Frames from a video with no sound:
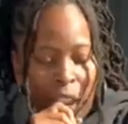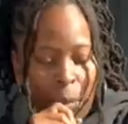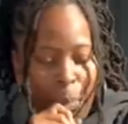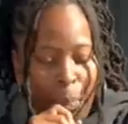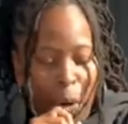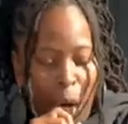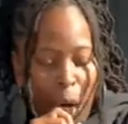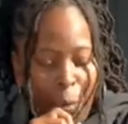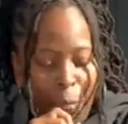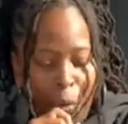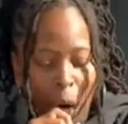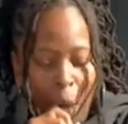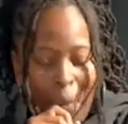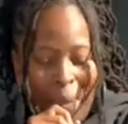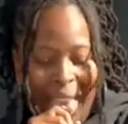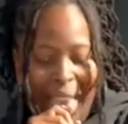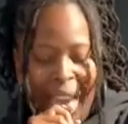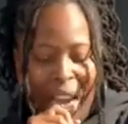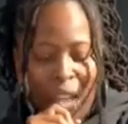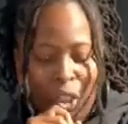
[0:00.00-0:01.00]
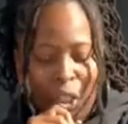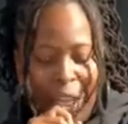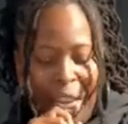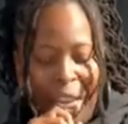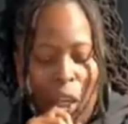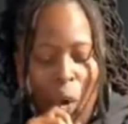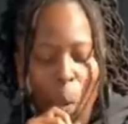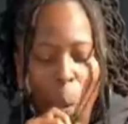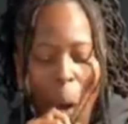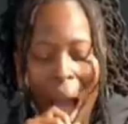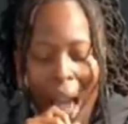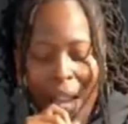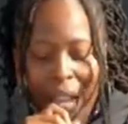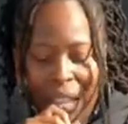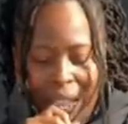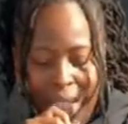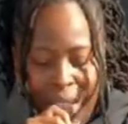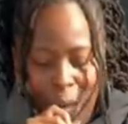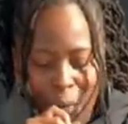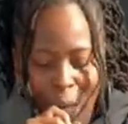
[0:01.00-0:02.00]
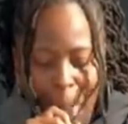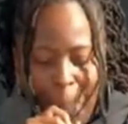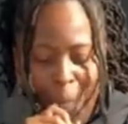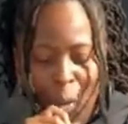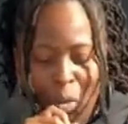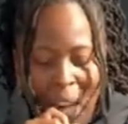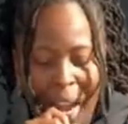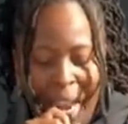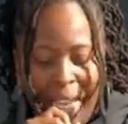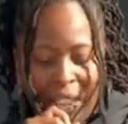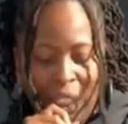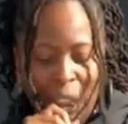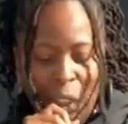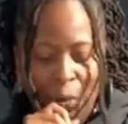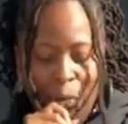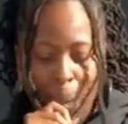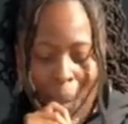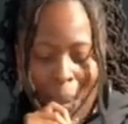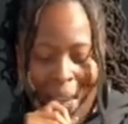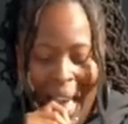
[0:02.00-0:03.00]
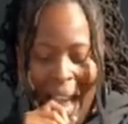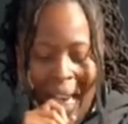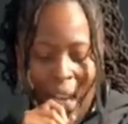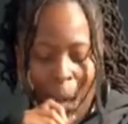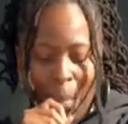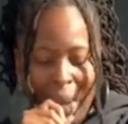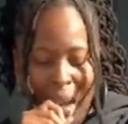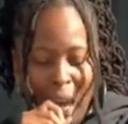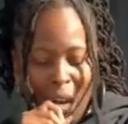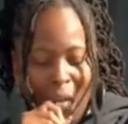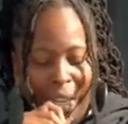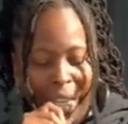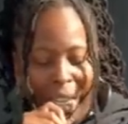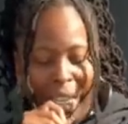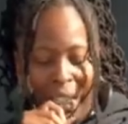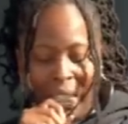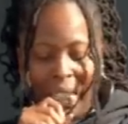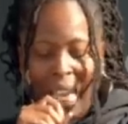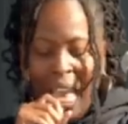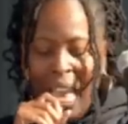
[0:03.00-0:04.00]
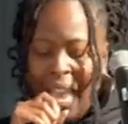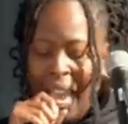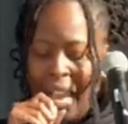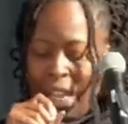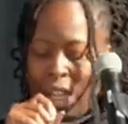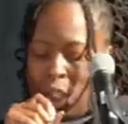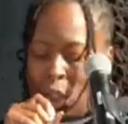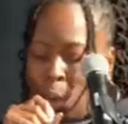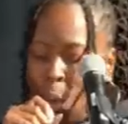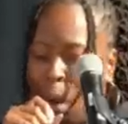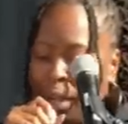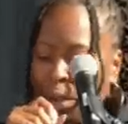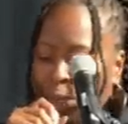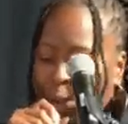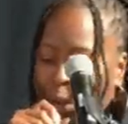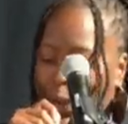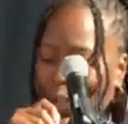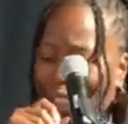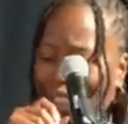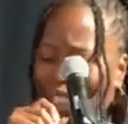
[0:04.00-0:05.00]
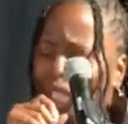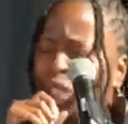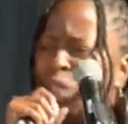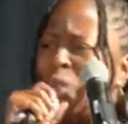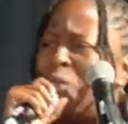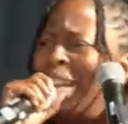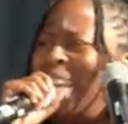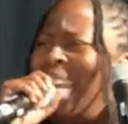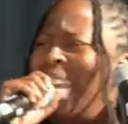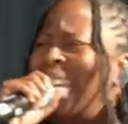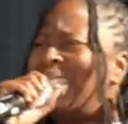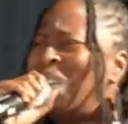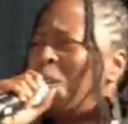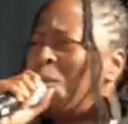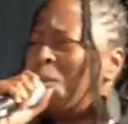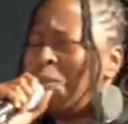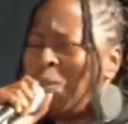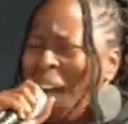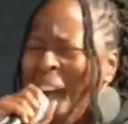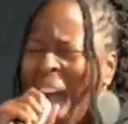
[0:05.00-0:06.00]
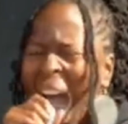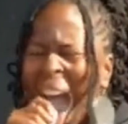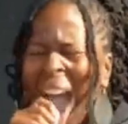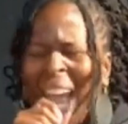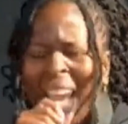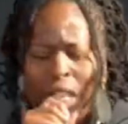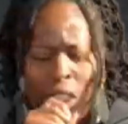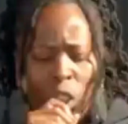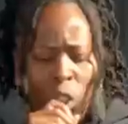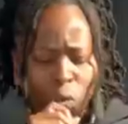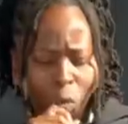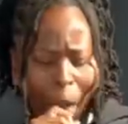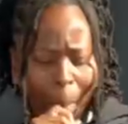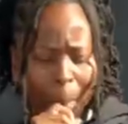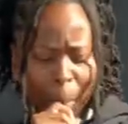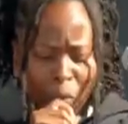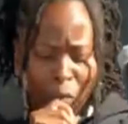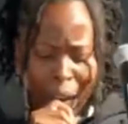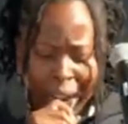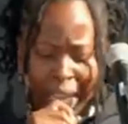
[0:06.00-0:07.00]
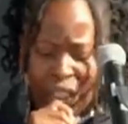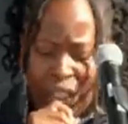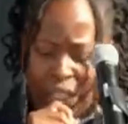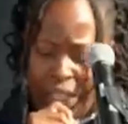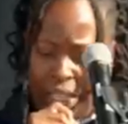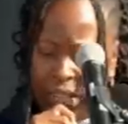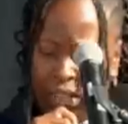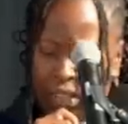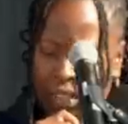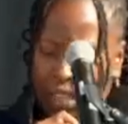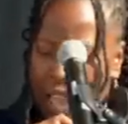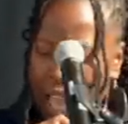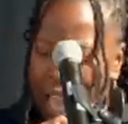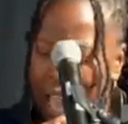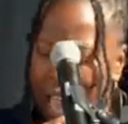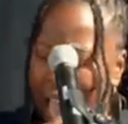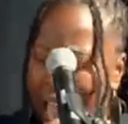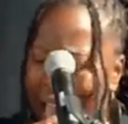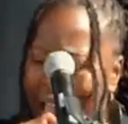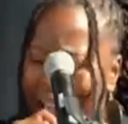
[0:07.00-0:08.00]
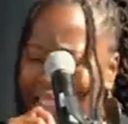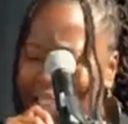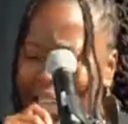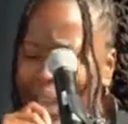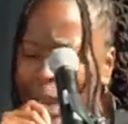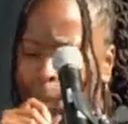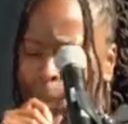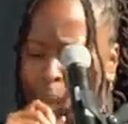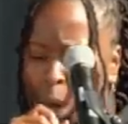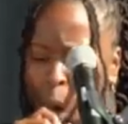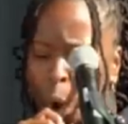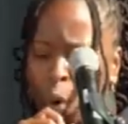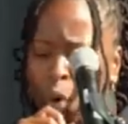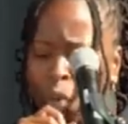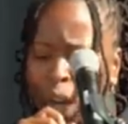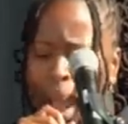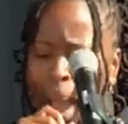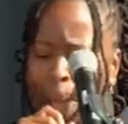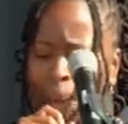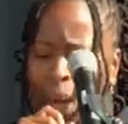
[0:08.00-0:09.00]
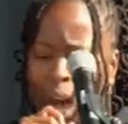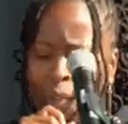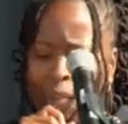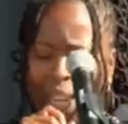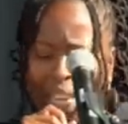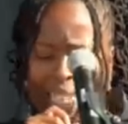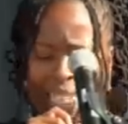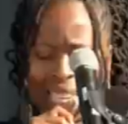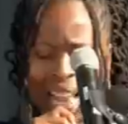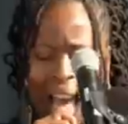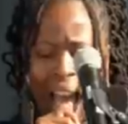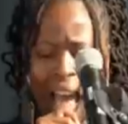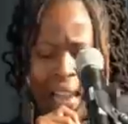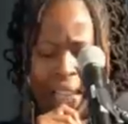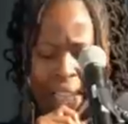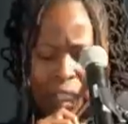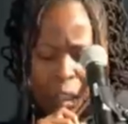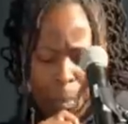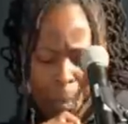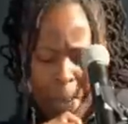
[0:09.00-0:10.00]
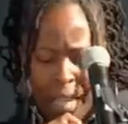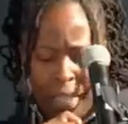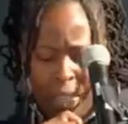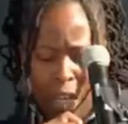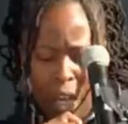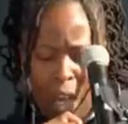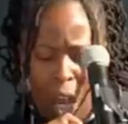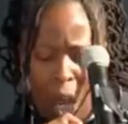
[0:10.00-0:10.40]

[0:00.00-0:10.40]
book From Here to Equality, Reparations for Black Americans in the 21st Century, he defines reparations as a program of acknowledgement,